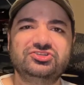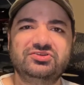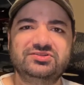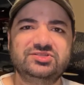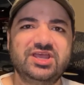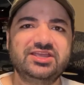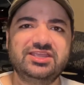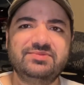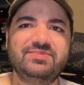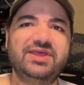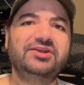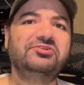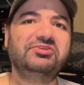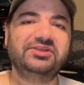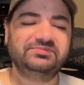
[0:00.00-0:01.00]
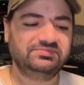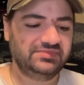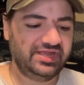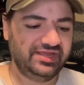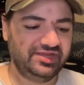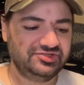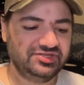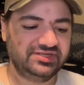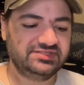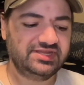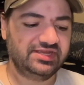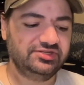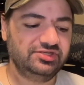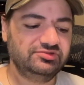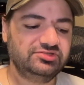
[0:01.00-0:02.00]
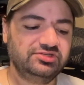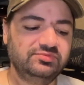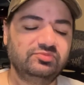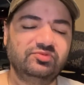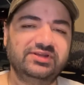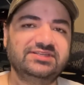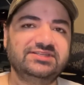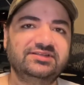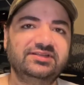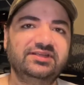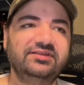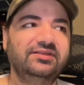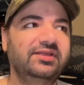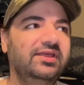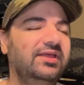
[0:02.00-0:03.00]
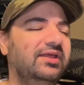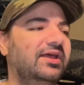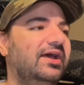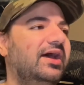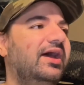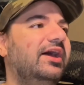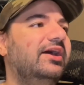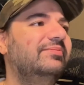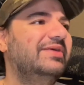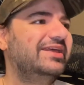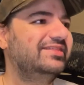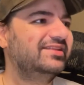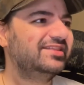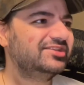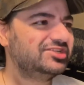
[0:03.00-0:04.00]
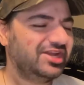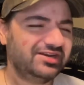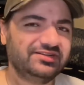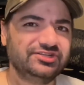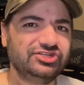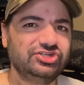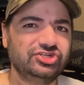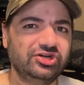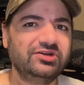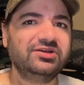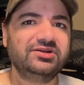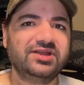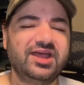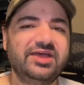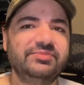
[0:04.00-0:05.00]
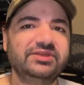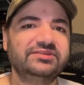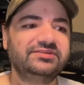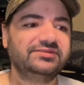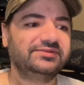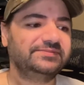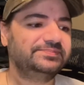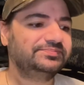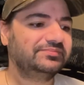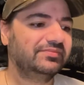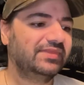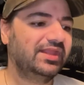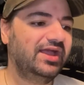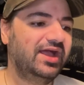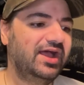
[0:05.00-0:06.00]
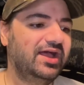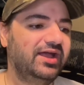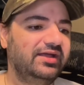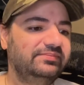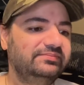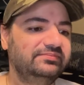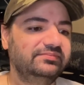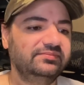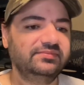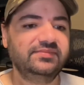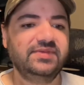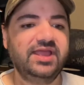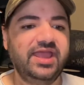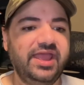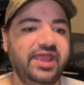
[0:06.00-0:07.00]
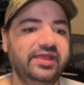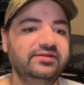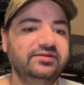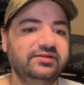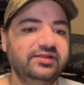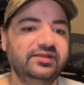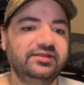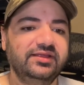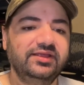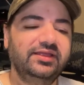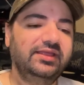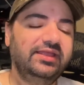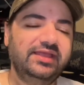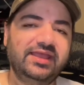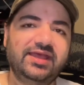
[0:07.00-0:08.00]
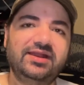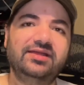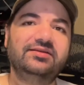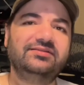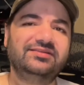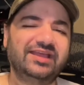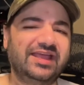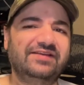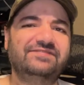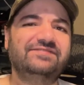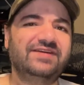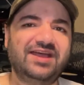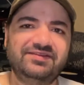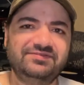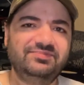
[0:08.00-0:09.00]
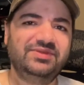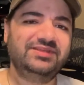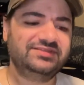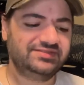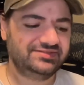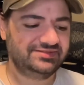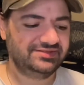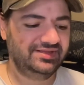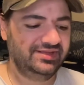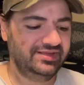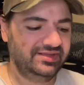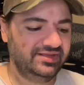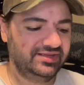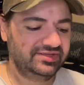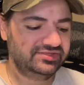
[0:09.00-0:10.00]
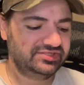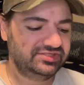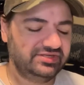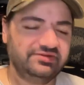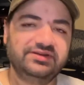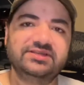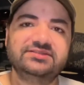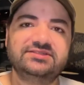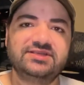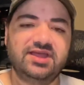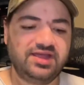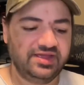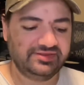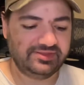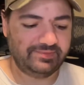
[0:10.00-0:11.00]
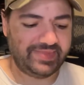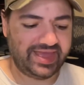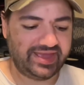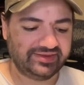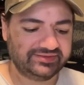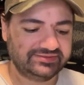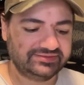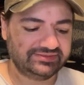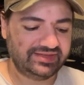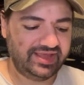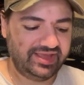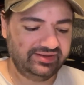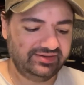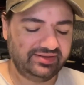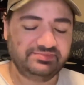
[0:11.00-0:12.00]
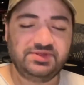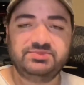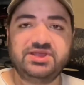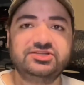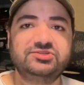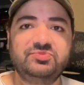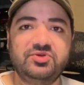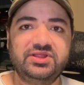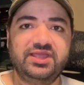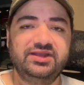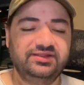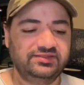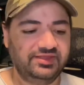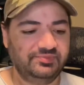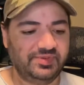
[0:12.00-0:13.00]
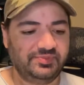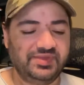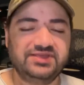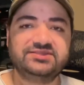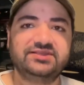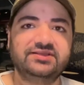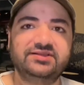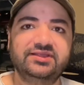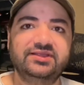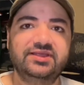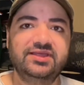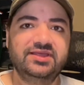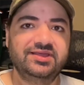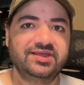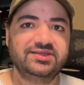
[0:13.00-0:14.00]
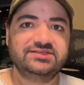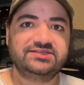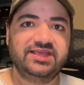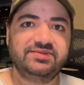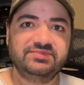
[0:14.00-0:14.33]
a documentary, I guess you could say, on YouTube recently. I think the channel is Jerk Comics, and he had a 5-piece series on the Max, and I'm not spoiling anything, but basically Sam